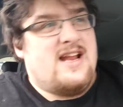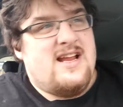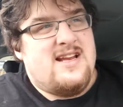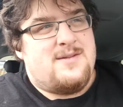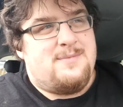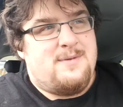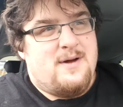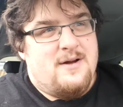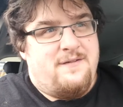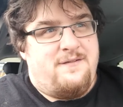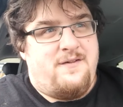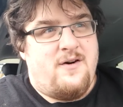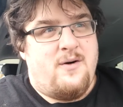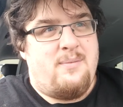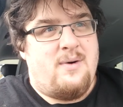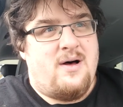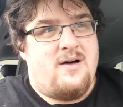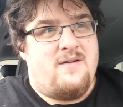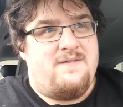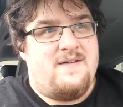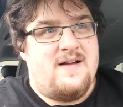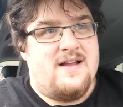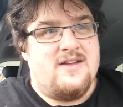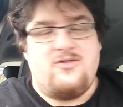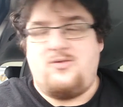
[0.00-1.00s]
need to be a
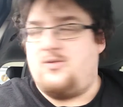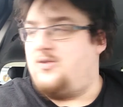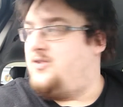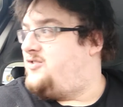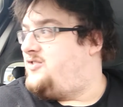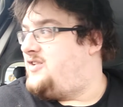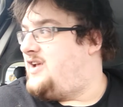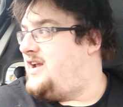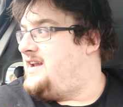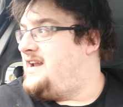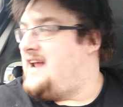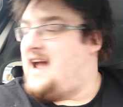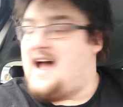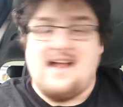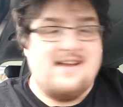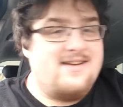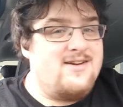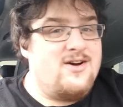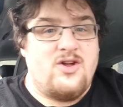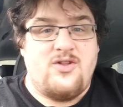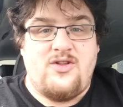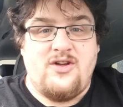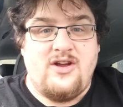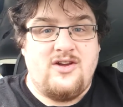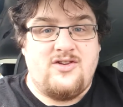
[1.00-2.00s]
football fan to understand it? I
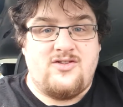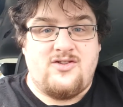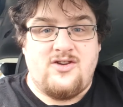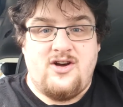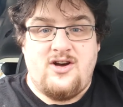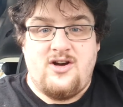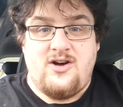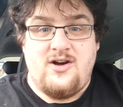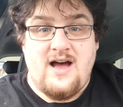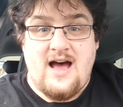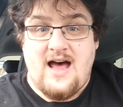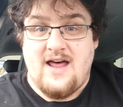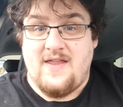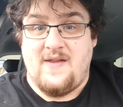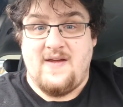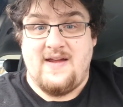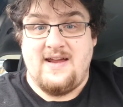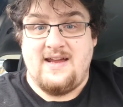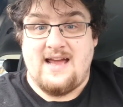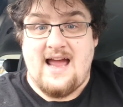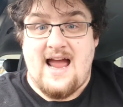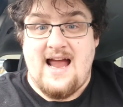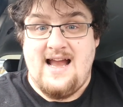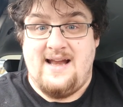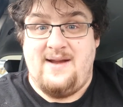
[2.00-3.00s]
don't think so. I
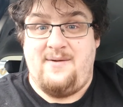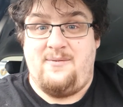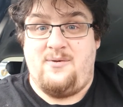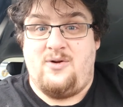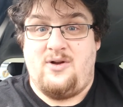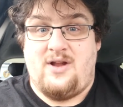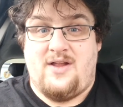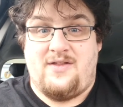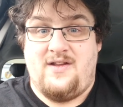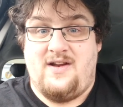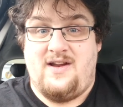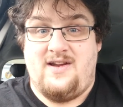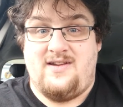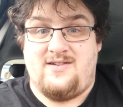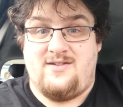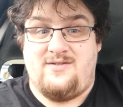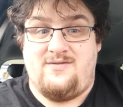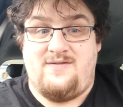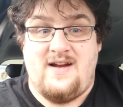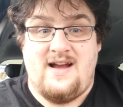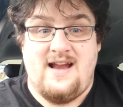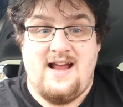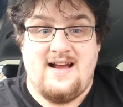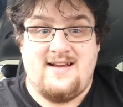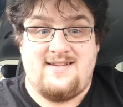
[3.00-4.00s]
think this is
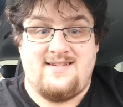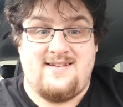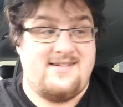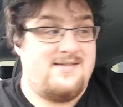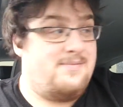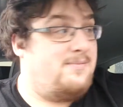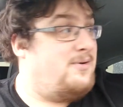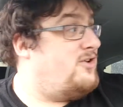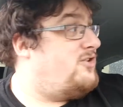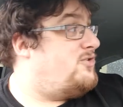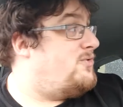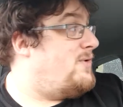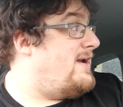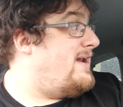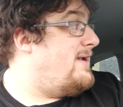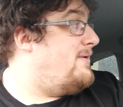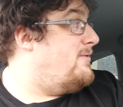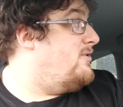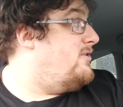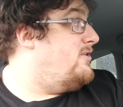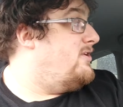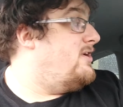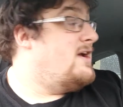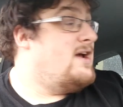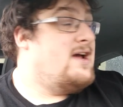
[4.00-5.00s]
very accessible to
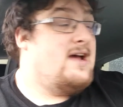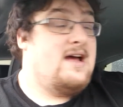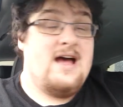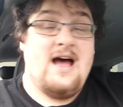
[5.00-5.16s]
anyone.